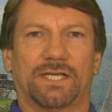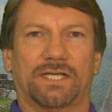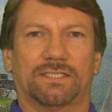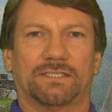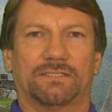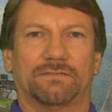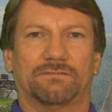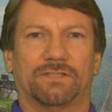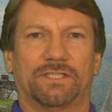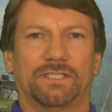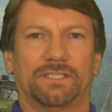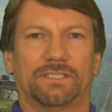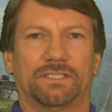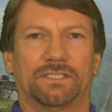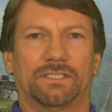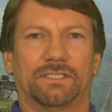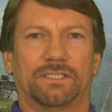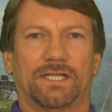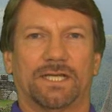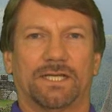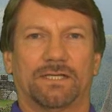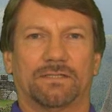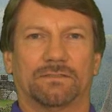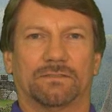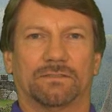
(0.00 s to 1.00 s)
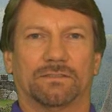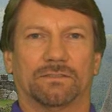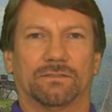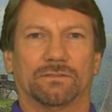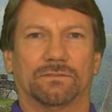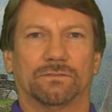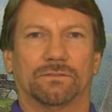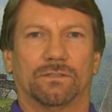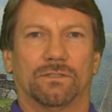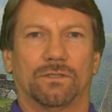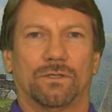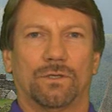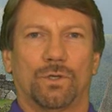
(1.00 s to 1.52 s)
activation
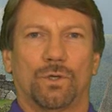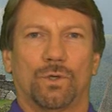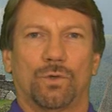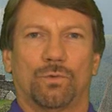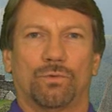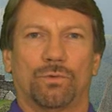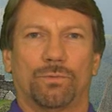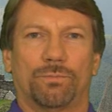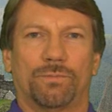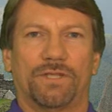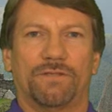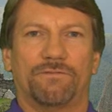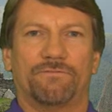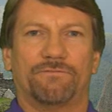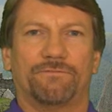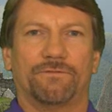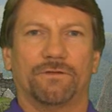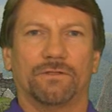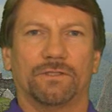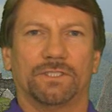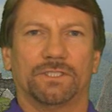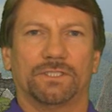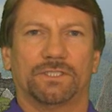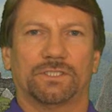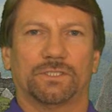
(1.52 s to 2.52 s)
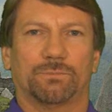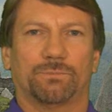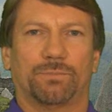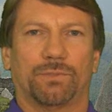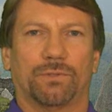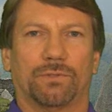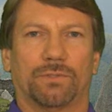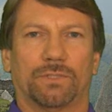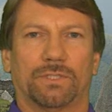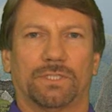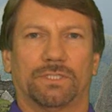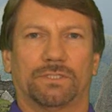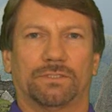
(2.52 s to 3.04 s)
download will be fully
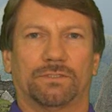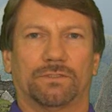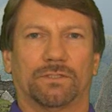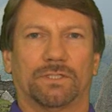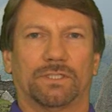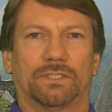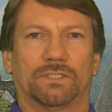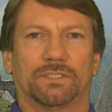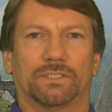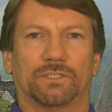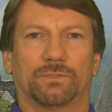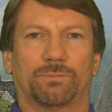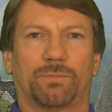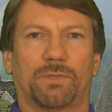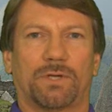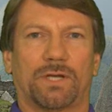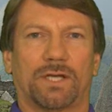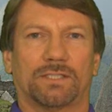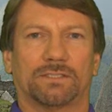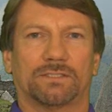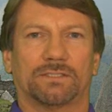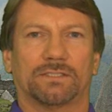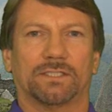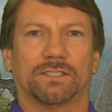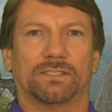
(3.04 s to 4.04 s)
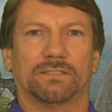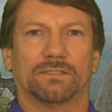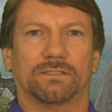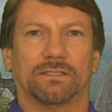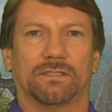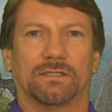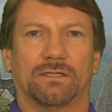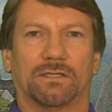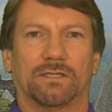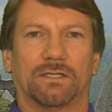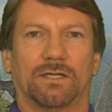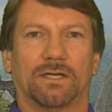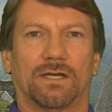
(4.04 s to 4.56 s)
supported during this process
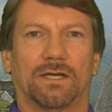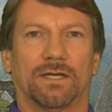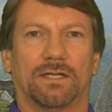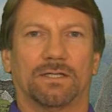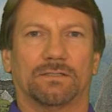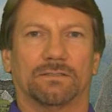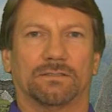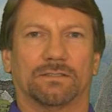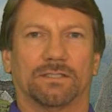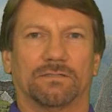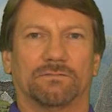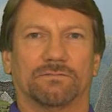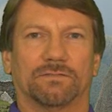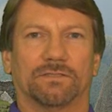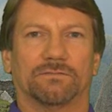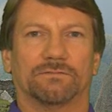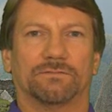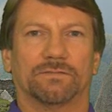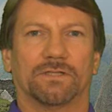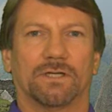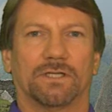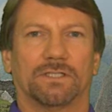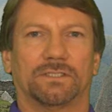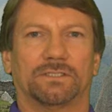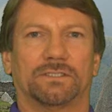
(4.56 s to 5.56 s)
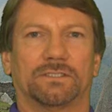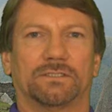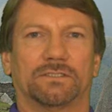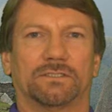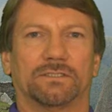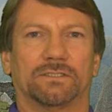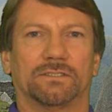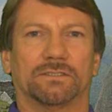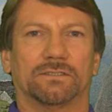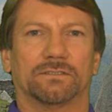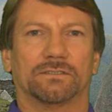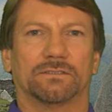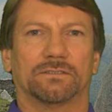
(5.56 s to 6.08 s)
on a higher level of
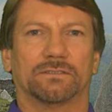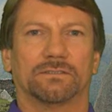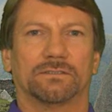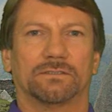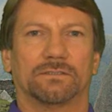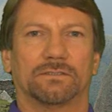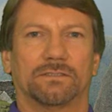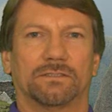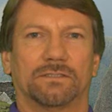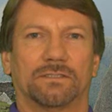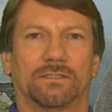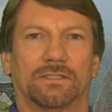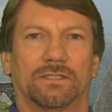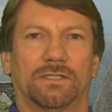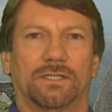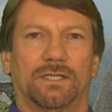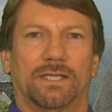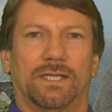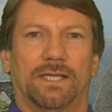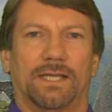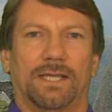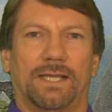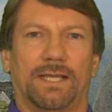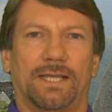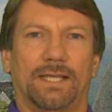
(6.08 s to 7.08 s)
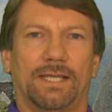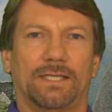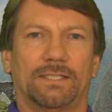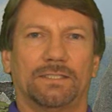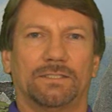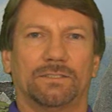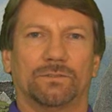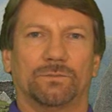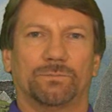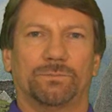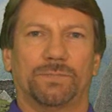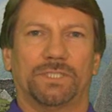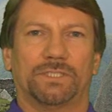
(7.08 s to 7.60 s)
consciousness. And
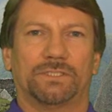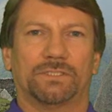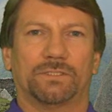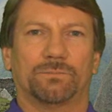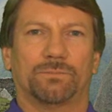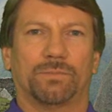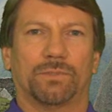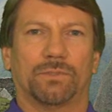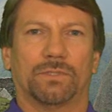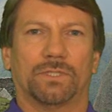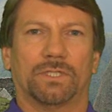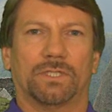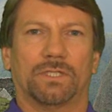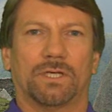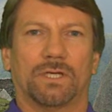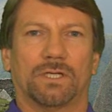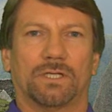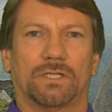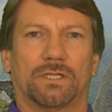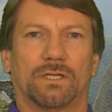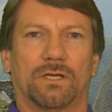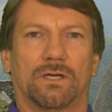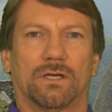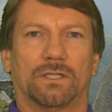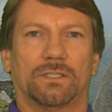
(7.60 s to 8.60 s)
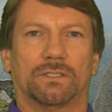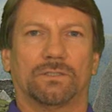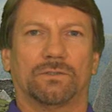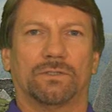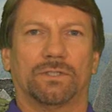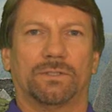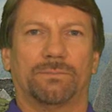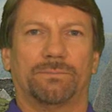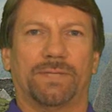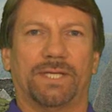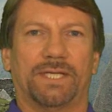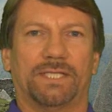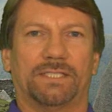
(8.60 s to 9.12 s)
you'll be supported on an
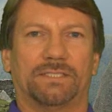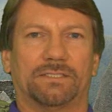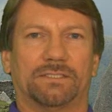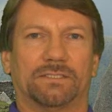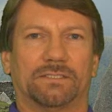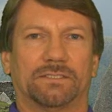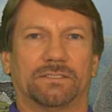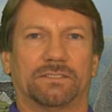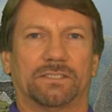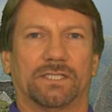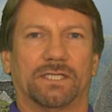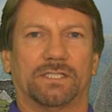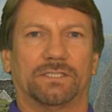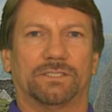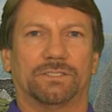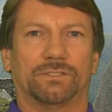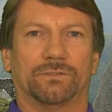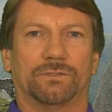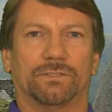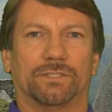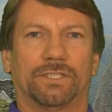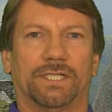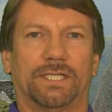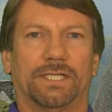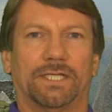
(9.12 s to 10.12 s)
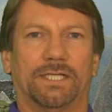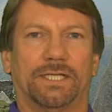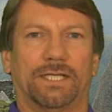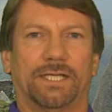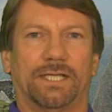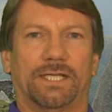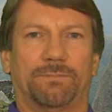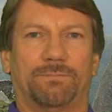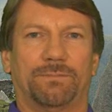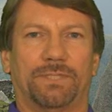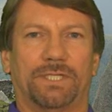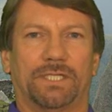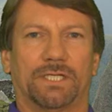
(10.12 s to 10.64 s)
ongoing basis as your
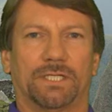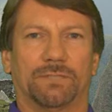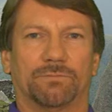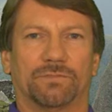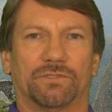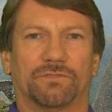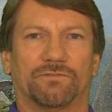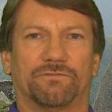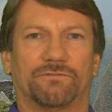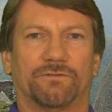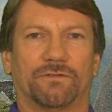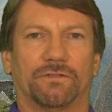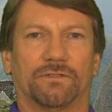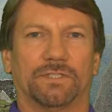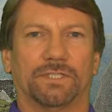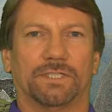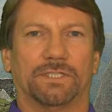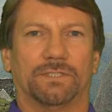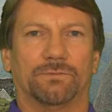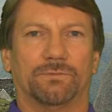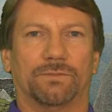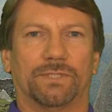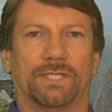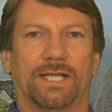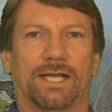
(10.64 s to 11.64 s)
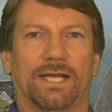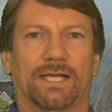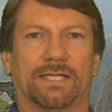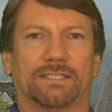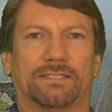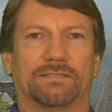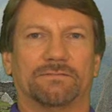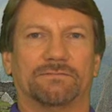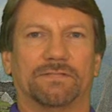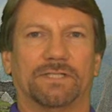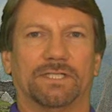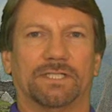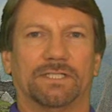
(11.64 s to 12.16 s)
DNA becomes fully
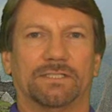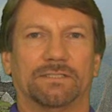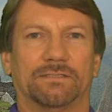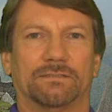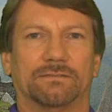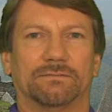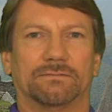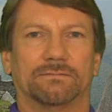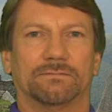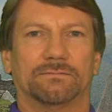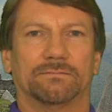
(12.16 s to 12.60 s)
reactivated.